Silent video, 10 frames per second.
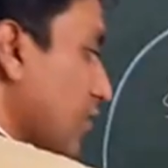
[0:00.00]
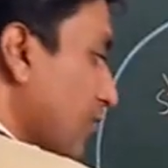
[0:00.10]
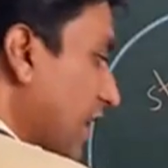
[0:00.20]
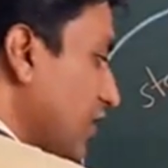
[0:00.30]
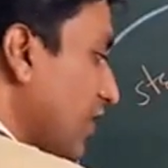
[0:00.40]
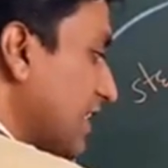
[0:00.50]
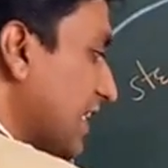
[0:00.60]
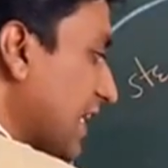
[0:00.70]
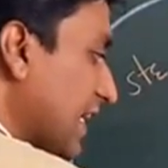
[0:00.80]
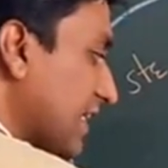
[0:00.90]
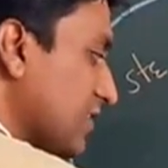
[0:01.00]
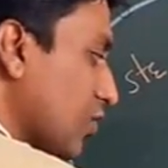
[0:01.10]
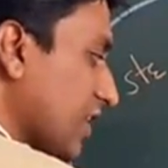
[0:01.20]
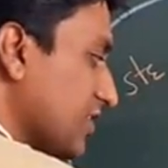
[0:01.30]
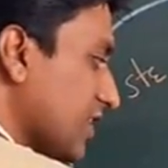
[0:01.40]
value at that address
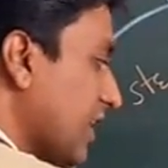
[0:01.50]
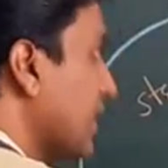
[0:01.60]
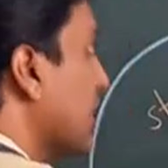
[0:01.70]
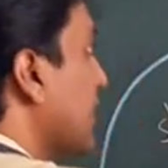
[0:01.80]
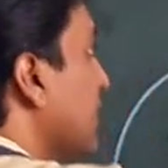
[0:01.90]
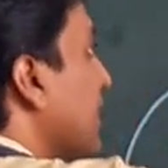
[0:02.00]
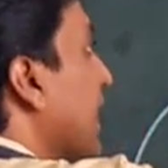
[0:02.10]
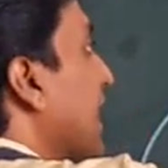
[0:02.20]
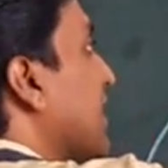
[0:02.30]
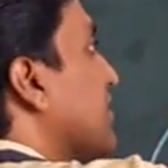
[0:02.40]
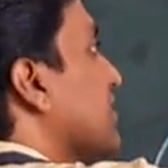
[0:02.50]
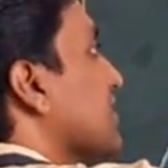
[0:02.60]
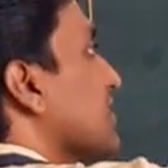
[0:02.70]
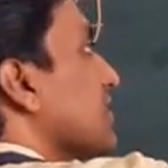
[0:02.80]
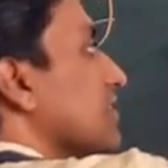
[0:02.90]
location?
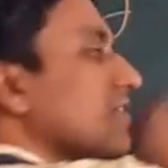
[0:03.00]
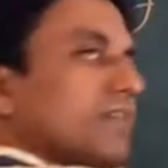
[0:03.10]
100x.